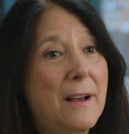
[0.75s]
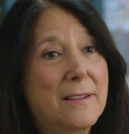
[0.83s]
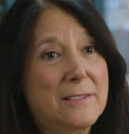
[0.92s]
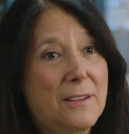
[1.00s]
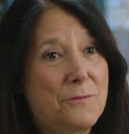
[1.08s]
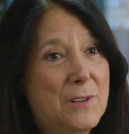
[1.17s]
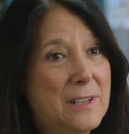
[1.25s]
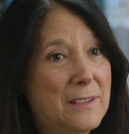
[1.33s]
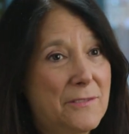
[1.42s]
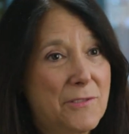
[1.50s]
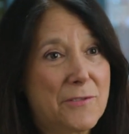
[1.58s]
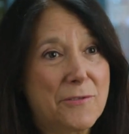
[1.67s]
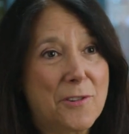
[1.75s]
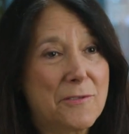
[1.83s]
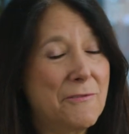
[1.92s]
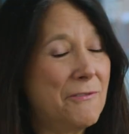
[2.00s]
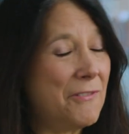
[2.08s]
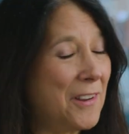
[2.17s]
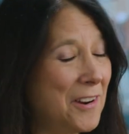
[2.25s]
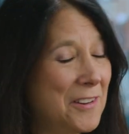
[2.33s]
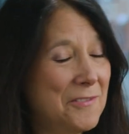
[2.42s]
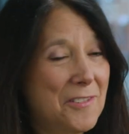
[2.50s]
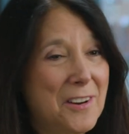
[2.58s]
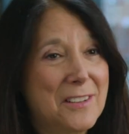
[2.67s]
God's Love We Deliver for a
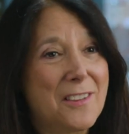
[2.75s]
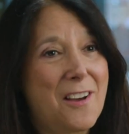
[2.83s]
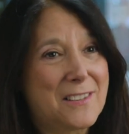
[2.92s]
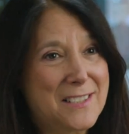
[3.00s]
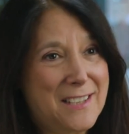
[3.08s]
very, very long